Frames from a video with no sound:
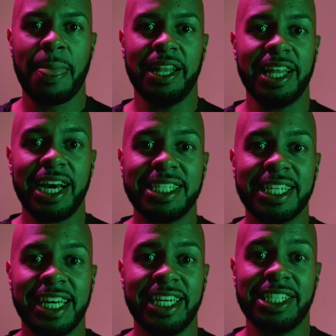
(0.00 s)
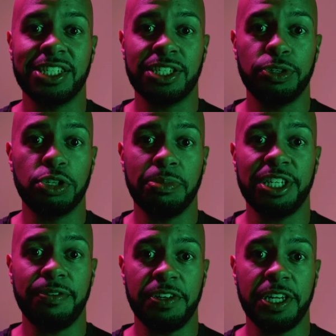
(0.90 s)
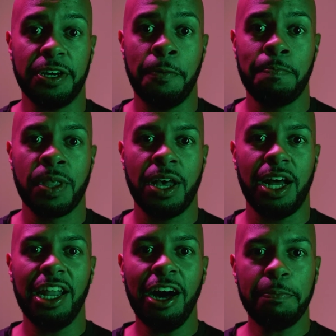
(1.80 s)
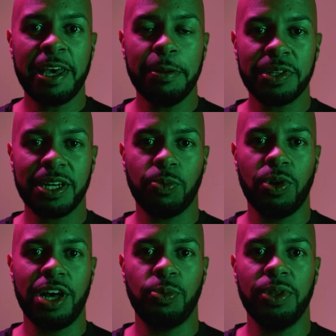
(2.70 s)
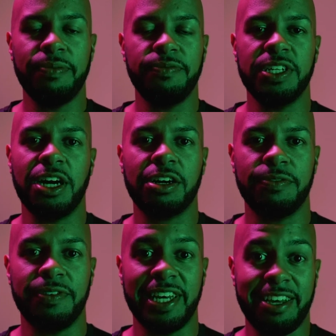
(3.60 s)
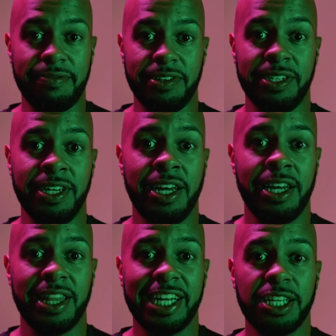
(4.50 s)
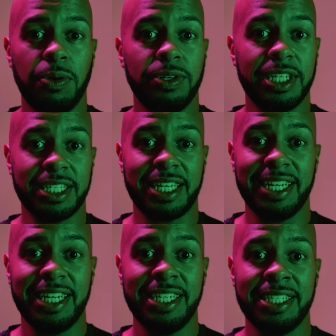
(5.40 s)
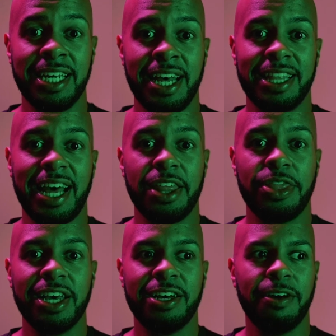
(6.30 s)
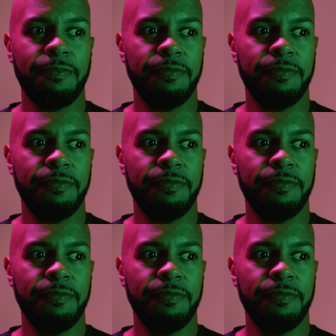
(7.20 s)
And that is the key to social media video. A lot of people that work within videography, they don't understand this. They think of